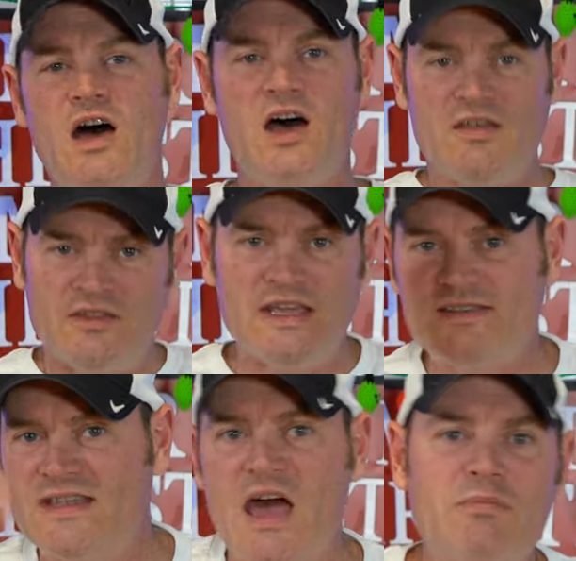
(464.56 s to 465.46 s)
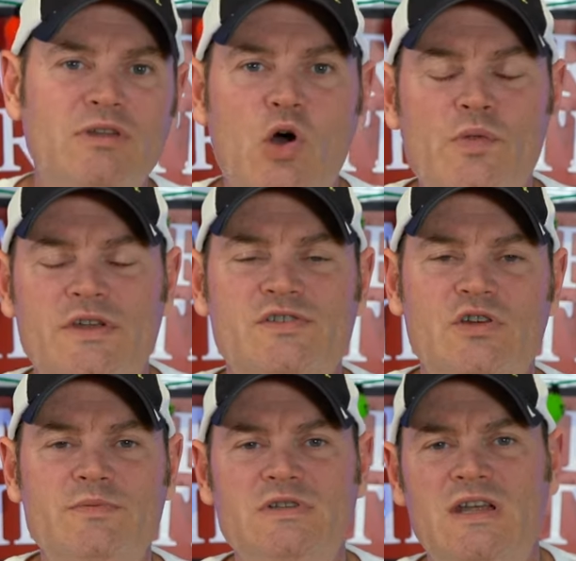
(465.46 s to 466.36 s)
Uh, links down below in the
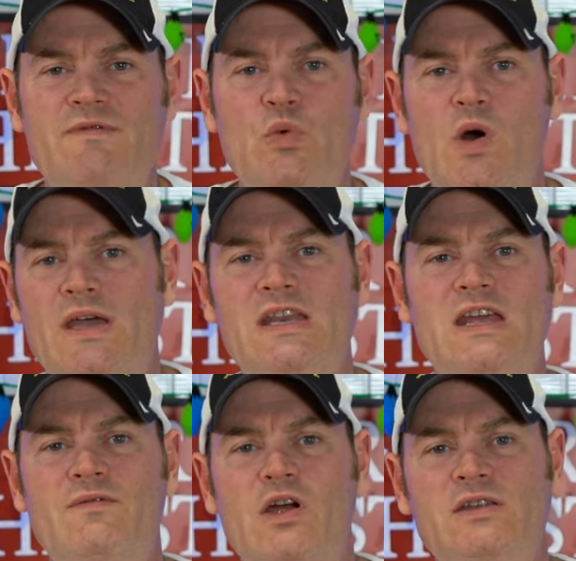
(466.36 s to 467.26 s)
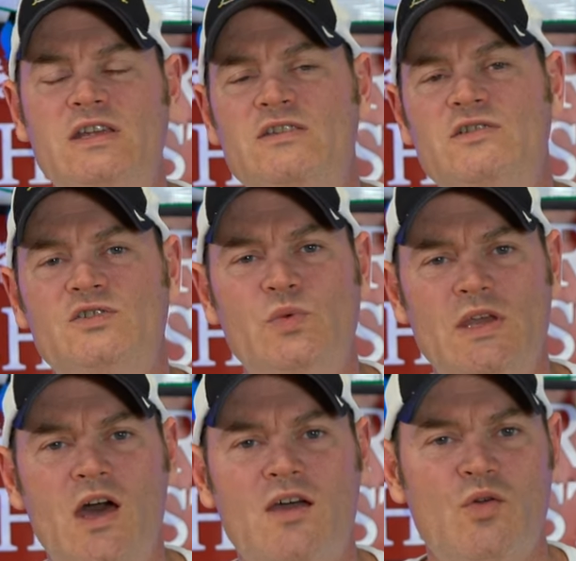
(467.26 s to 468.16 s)
description. If you want any of our t-shirts, we
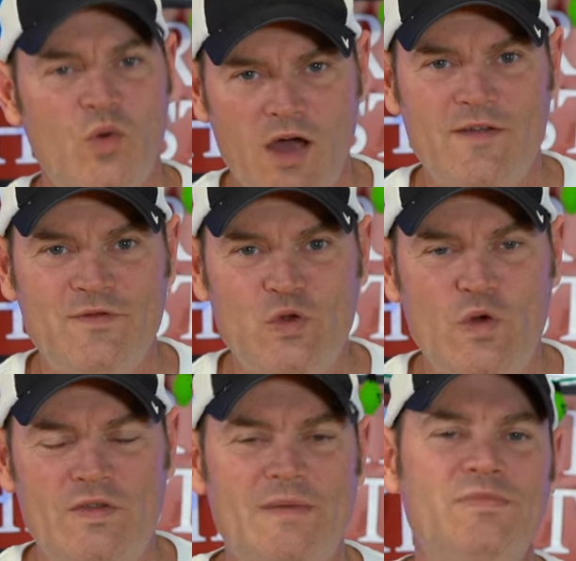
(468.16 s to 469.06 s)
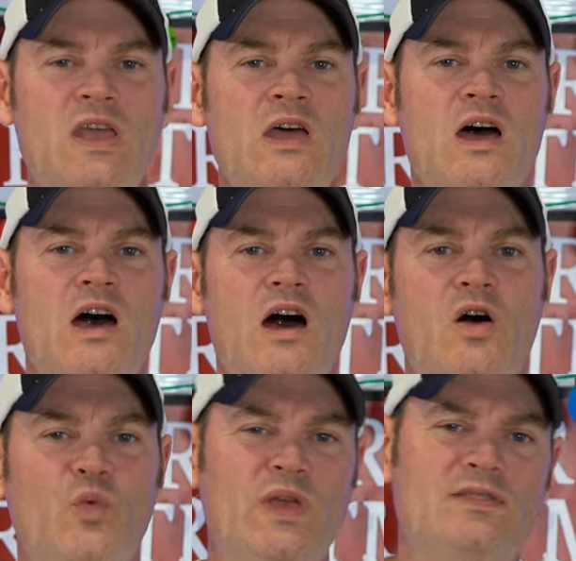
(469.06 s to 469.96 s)
got quite a few of them.
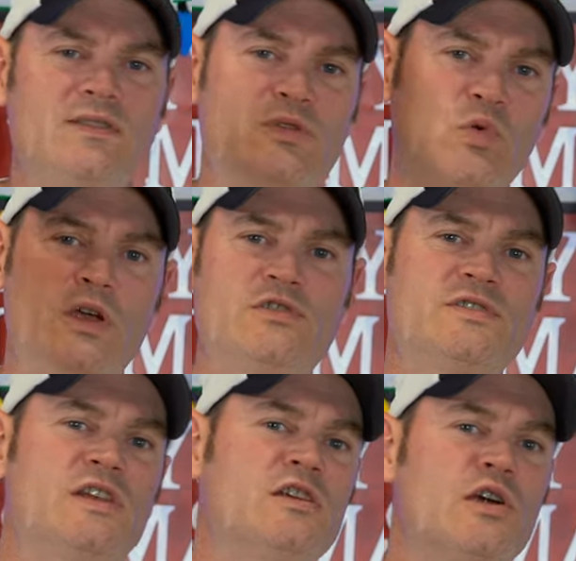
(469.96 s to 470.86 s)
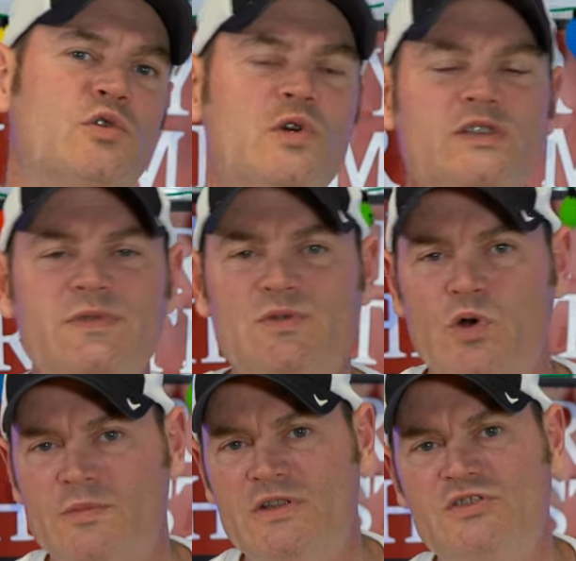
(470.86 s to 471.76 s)
Uh, we can, if you were interested in our Christmas
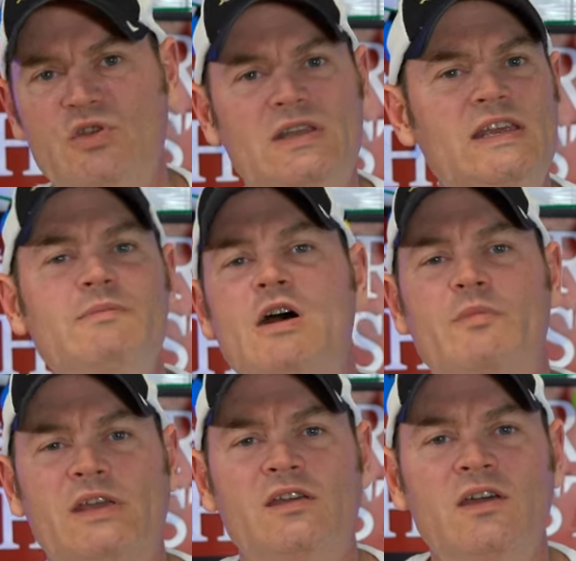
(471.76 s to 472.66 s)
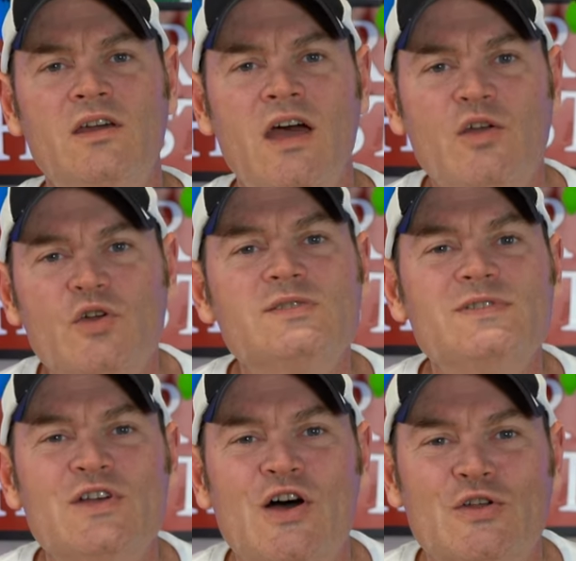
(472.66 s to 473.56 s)
ornaments, you can email me at
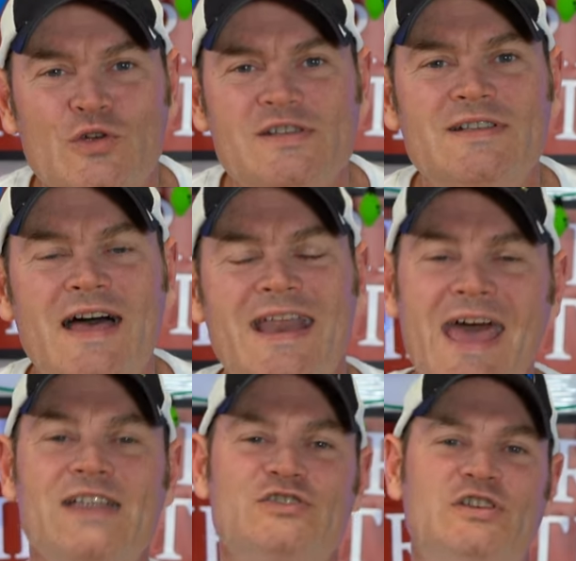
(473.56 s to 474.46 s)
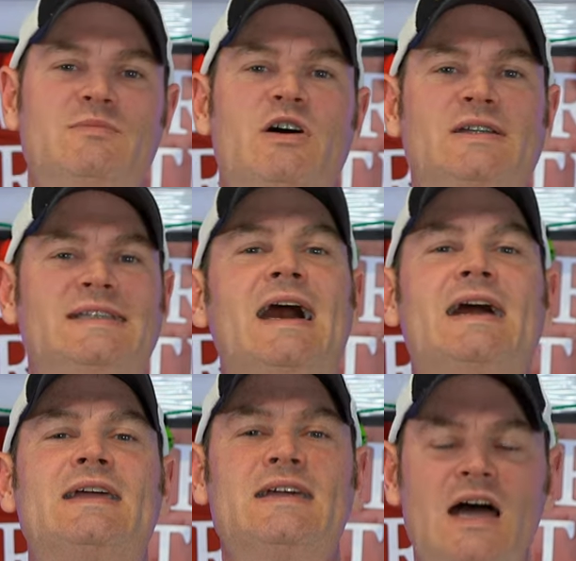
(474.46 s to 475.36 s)
Christmas on Crestline at gmail
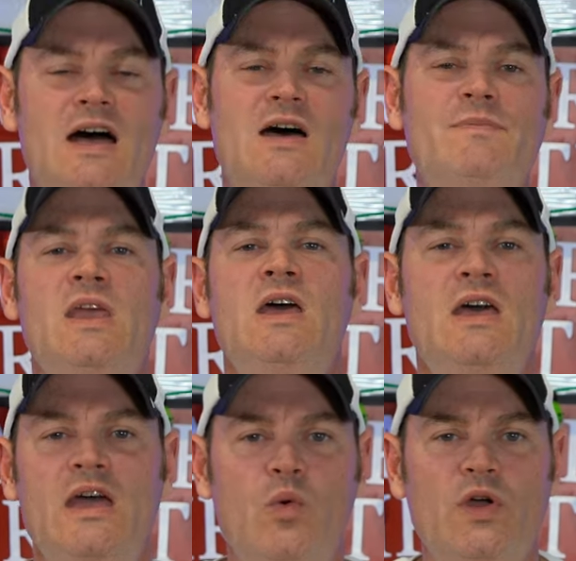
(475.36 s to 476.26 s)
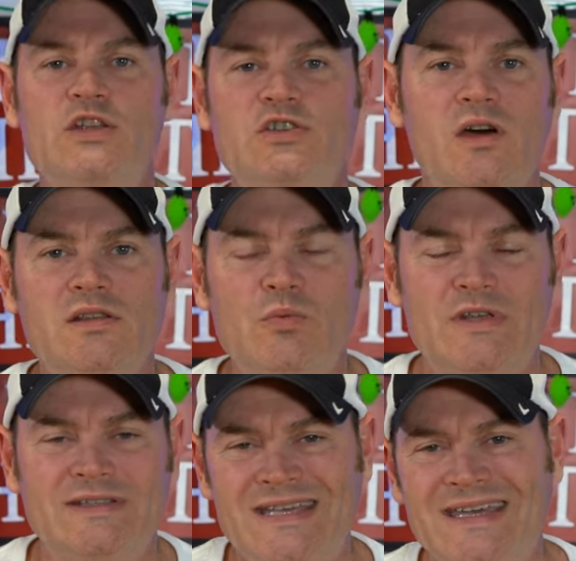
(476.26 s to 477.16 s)
dot com and we'll get you hooked up with
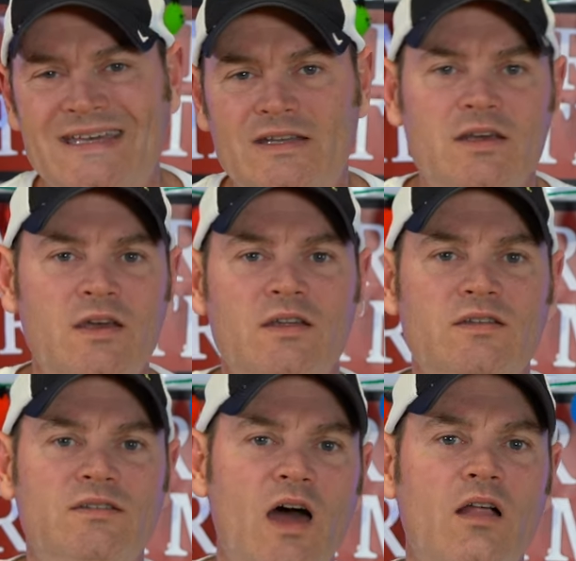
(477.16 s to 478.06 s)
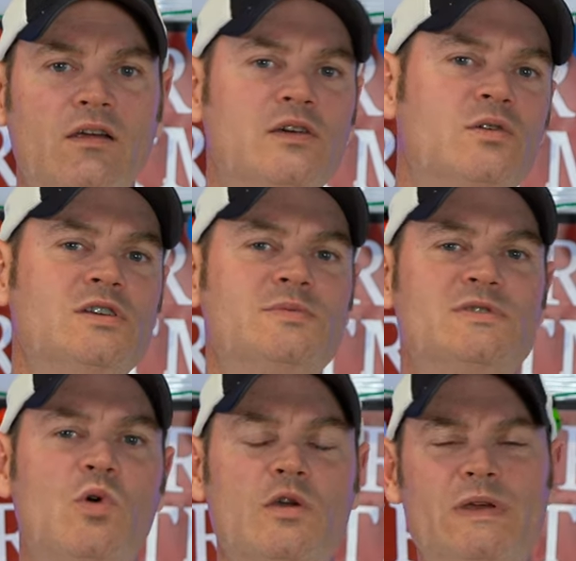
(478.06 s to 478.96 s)
a ten dollar
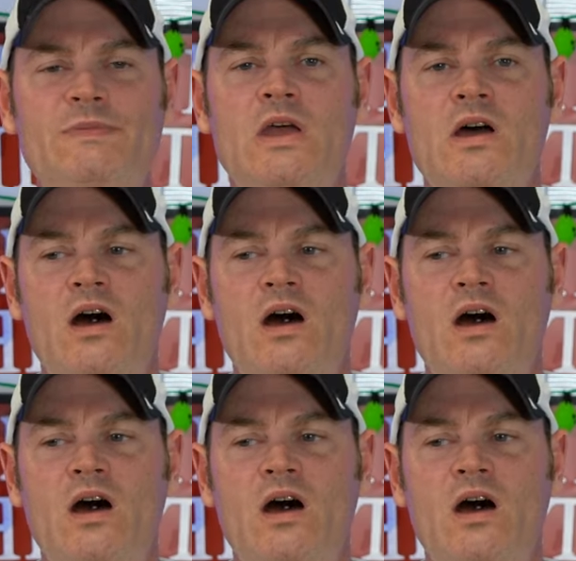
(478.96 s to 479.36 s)
Christmas ornament.